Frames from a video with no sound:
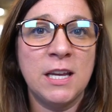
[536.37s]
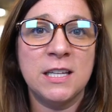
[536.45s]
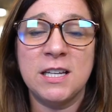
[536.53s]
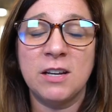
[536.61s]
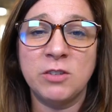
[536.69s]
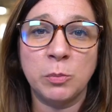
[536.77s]

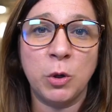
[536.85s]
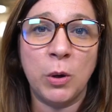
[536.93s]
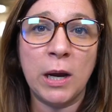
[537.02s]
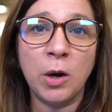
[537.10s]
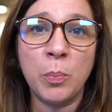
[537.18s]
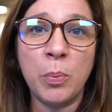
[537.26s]
DFW
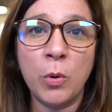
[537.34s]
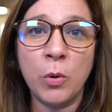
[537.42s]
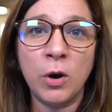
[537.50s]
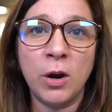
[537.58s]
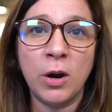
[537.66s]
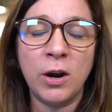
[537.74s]

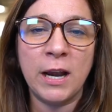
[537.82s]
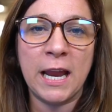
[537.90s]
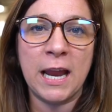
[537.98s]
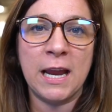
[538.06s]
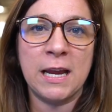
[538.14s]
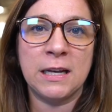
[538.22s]
Airport
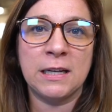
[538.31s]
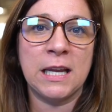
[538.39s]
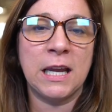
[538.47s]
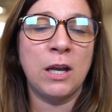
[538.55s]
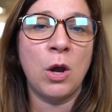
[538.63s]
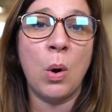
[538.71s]
and
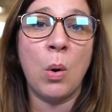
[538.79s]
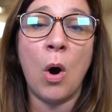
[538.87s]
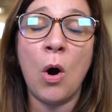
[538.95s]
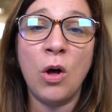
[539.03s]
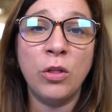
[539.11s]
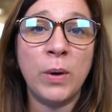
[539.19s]
can go
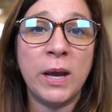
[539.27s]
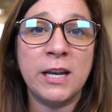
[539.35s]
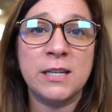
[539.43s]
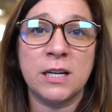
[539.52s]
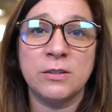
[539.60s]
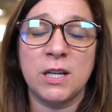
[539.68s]
all the way
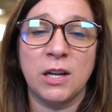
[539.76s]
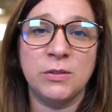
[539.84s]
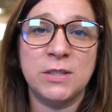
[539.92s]
to downtown